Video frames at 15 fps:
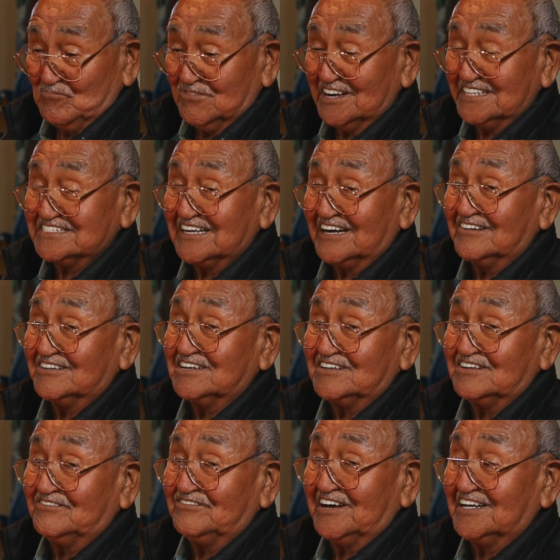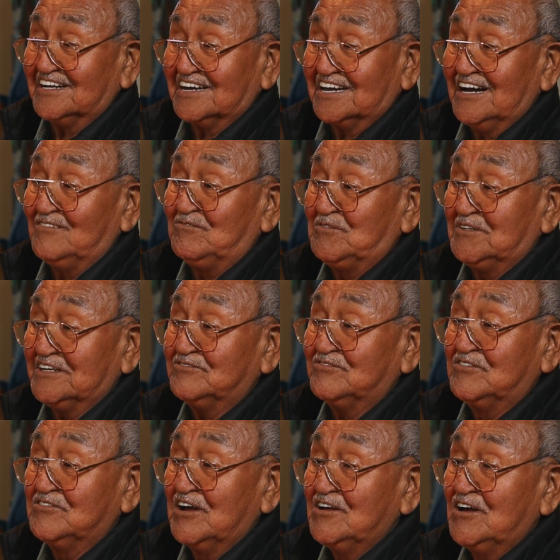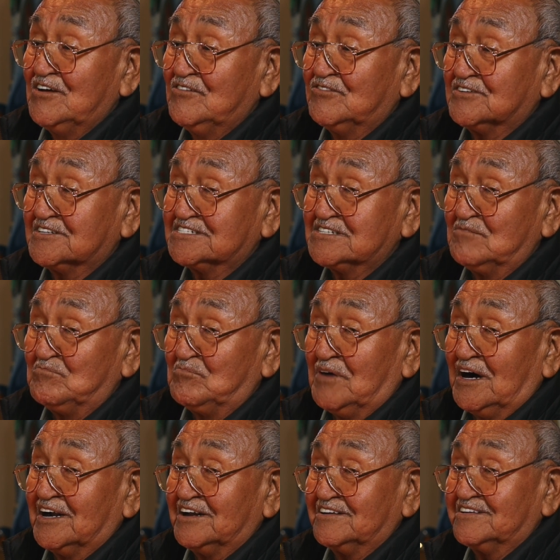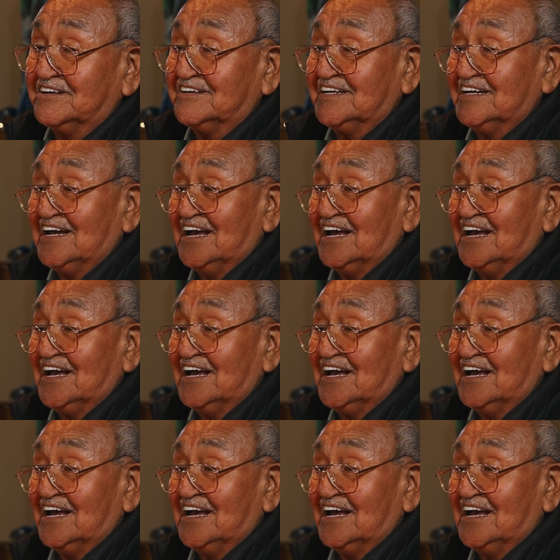reach out to the federal government for some monetary